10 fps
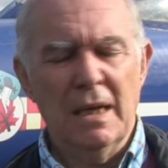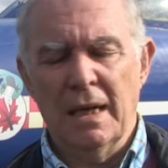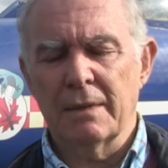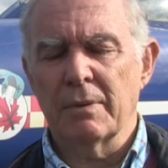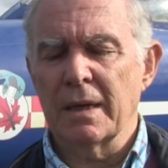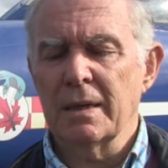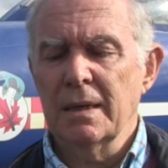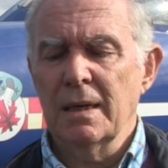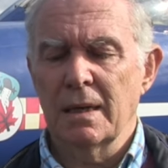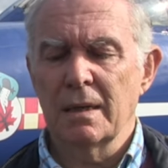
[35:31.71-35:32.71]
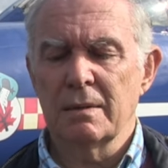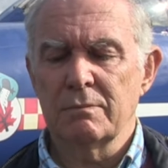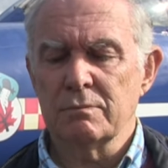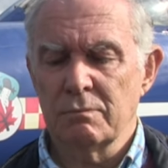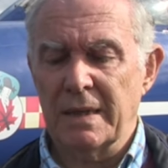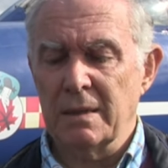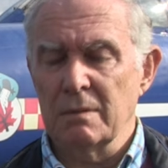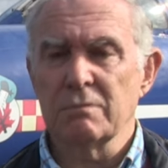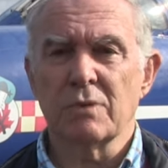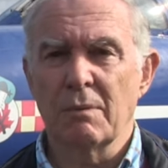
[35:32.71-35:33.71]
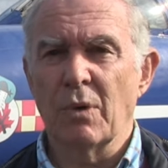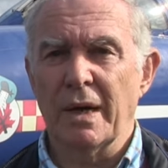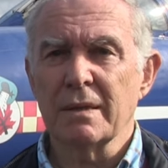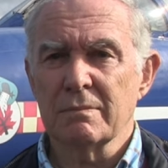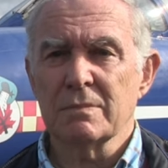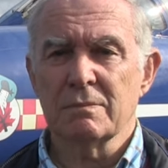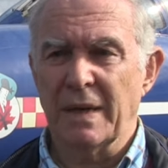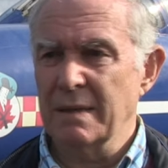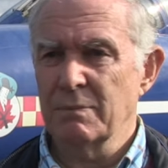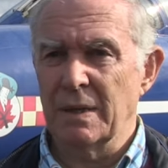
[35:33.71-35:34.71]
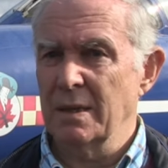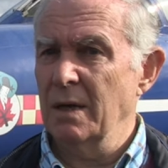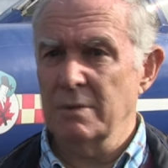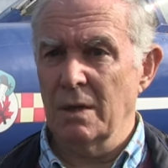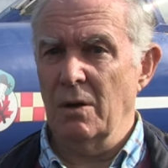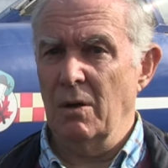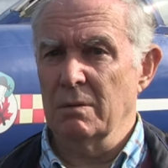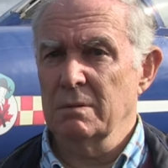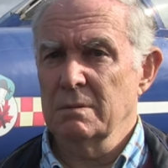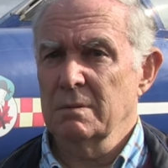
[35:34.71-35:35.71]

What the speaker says: Anyway, metal runway bit, but not long.